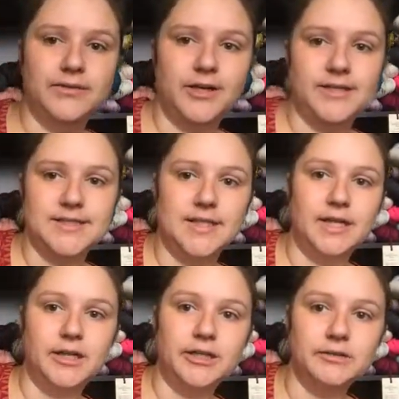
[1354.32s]
Very easy to
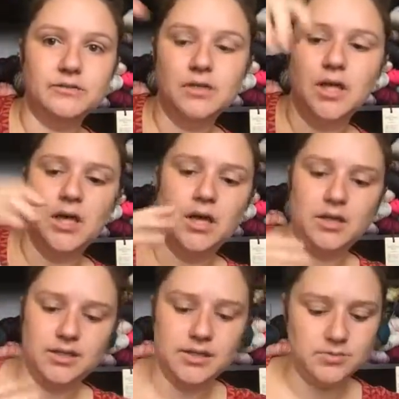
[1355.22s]
carry.
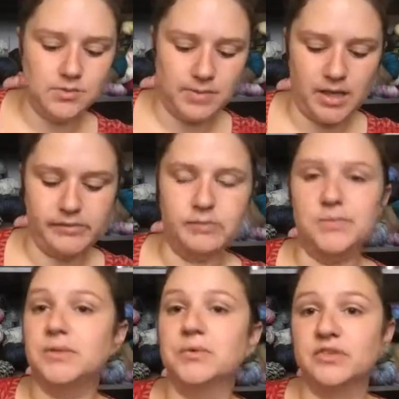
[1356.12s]
This one may even
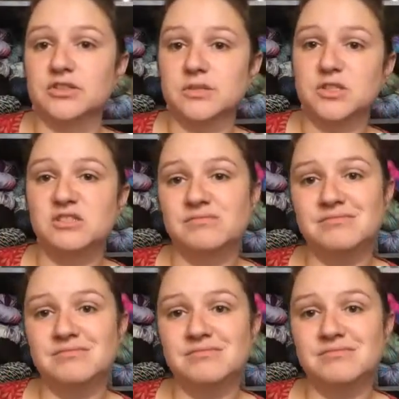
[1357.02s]
be reversible.